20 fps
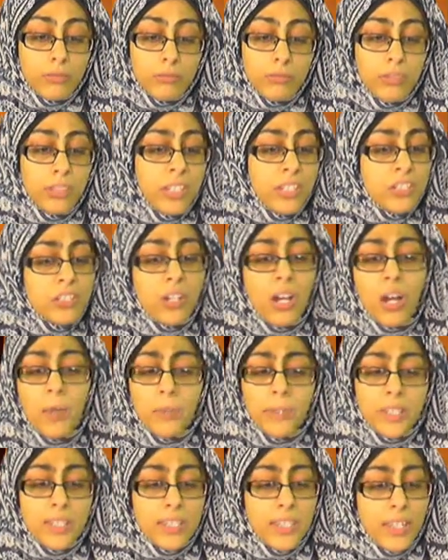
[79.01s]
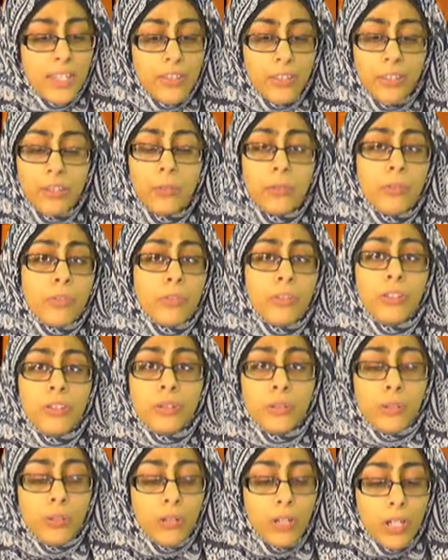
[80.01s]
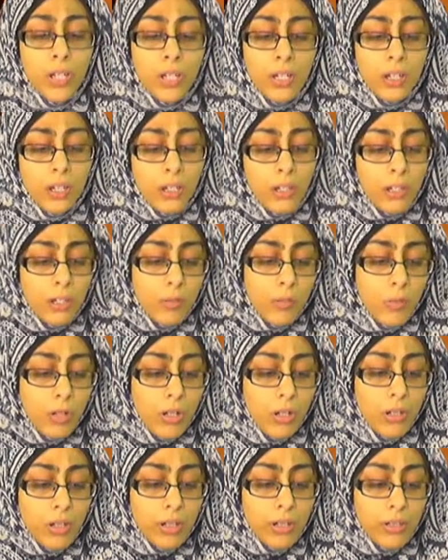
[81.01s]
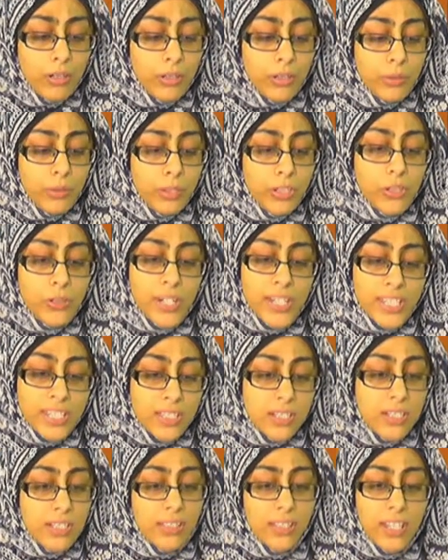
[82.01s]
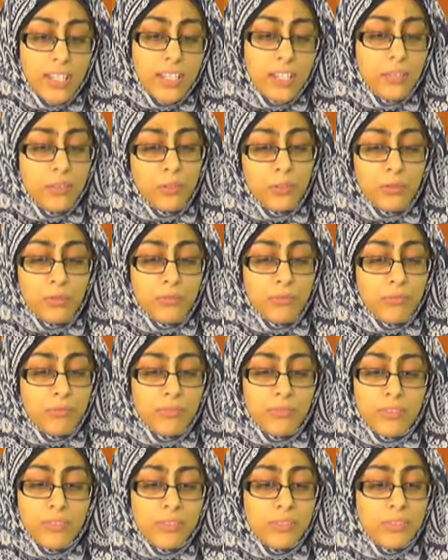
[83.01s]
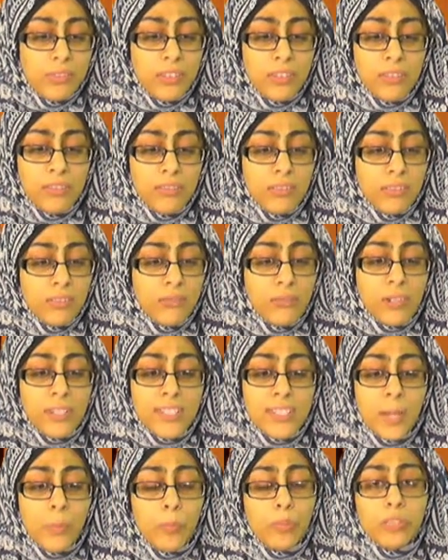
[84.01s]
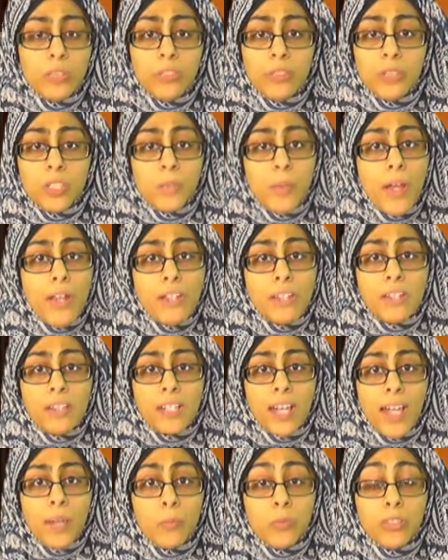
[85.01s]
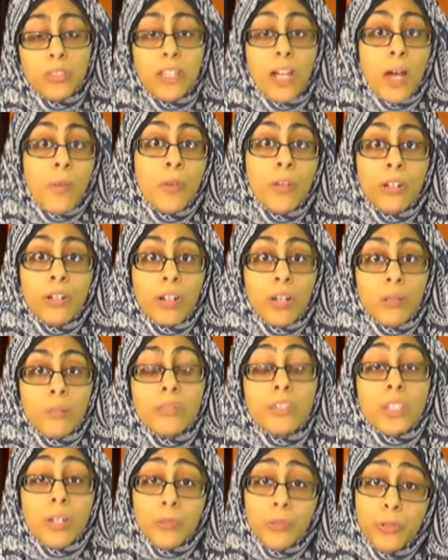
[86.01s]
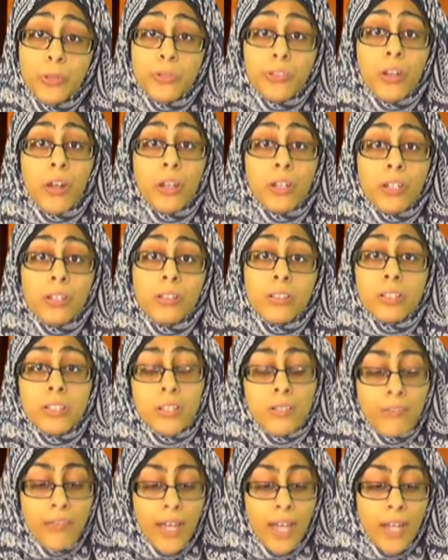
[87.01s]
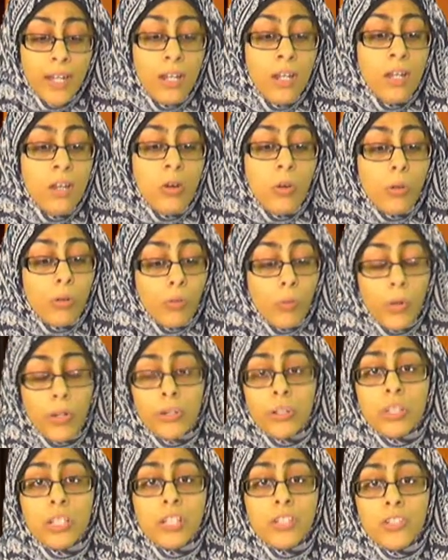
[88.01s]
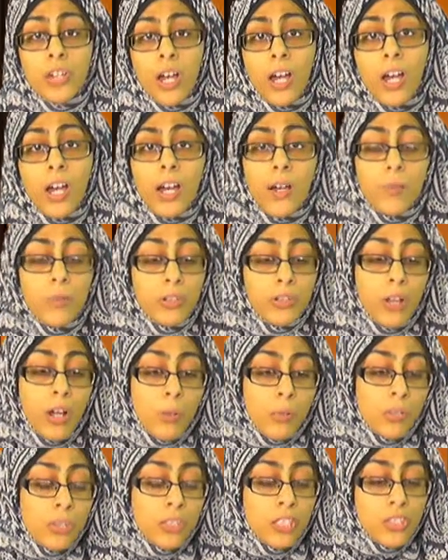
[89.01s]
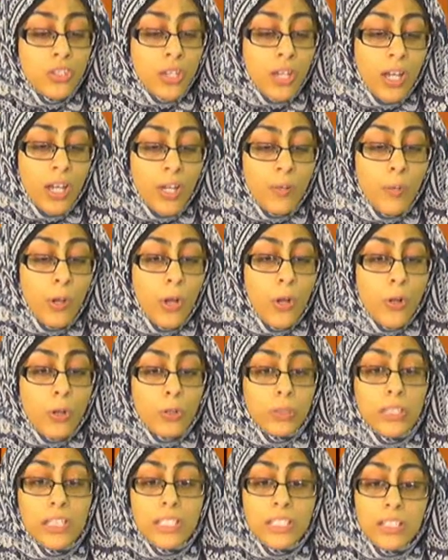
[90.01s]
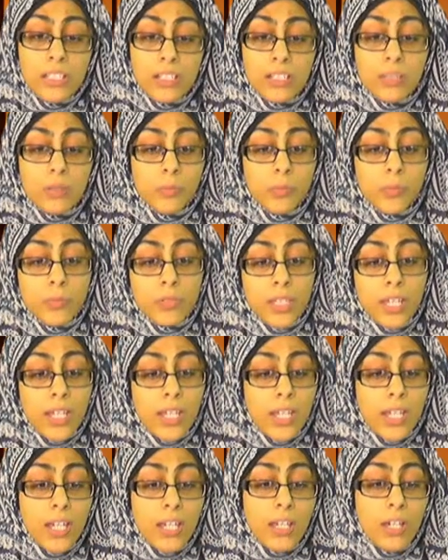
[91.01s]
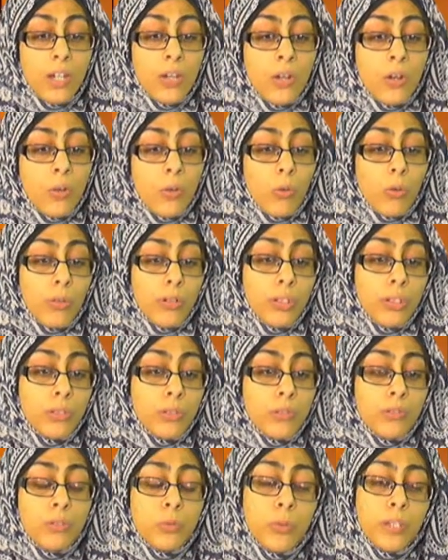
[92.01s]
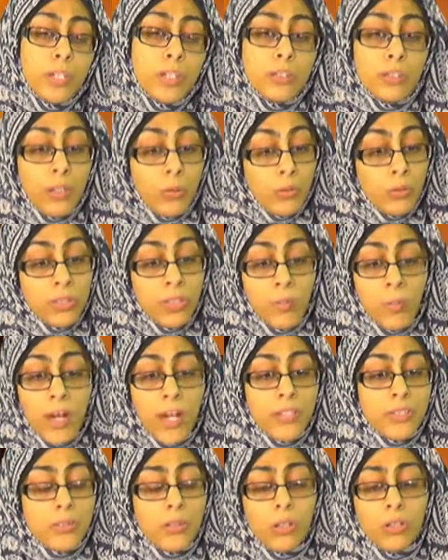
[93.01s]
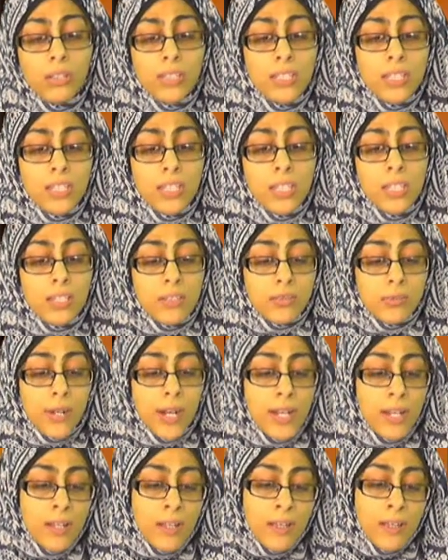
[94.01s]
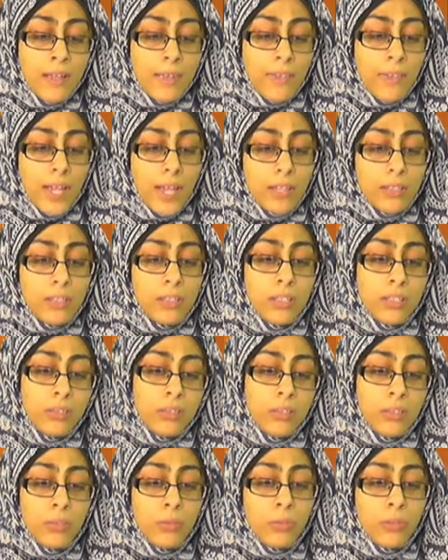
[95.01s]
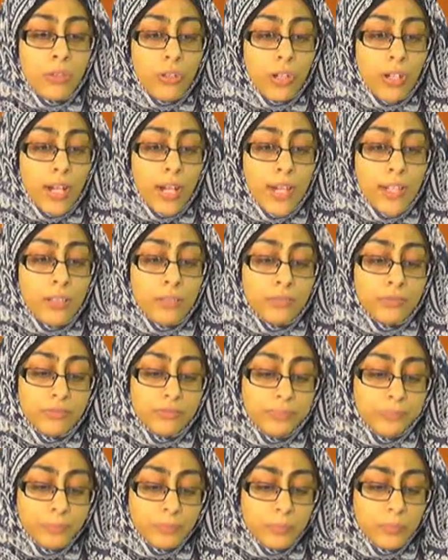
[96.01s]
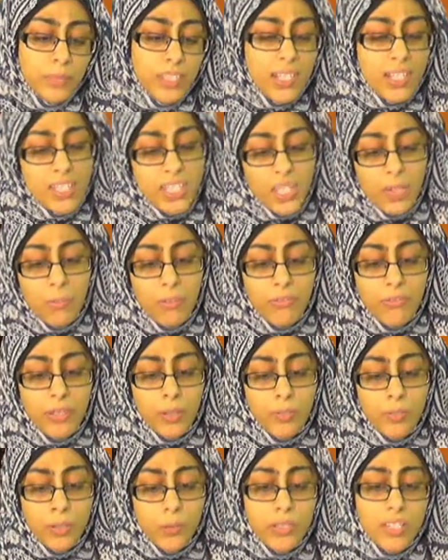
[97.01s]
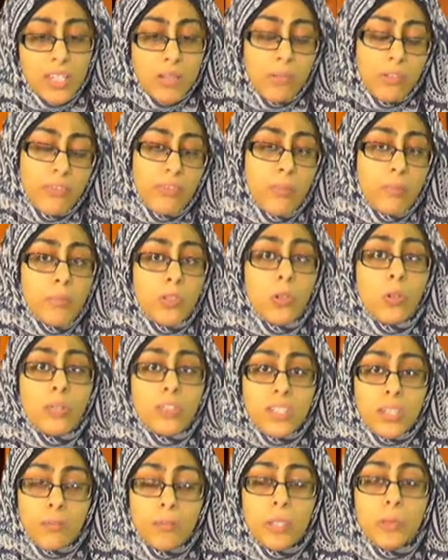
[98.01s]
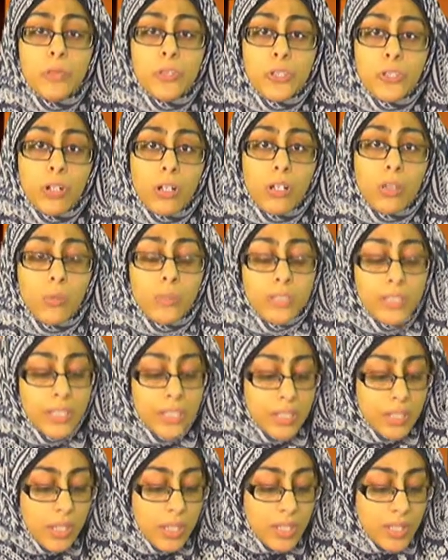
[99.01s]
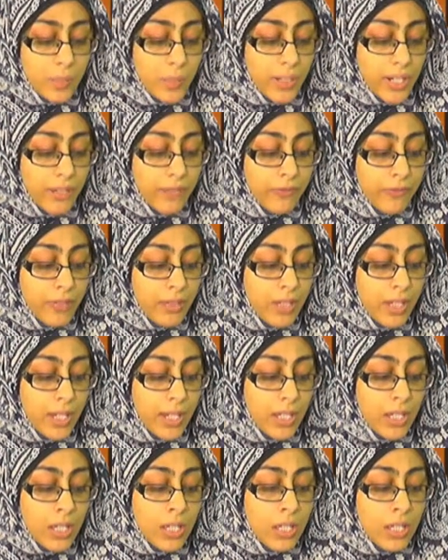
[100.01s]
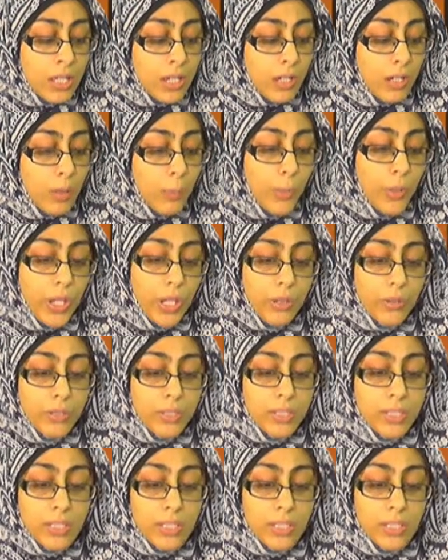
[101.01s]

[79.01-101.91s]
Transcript: these topics that the youth are interested in, like for example, spending time with na-mahram. Some youth are guilty of that, or wearing hijab or not wearing hijab, or listening to music, or doing or namaz, or all these things, right? That the youth are kind of, some of them do it, some of them don't. Some people struggle with these things, but I feel like the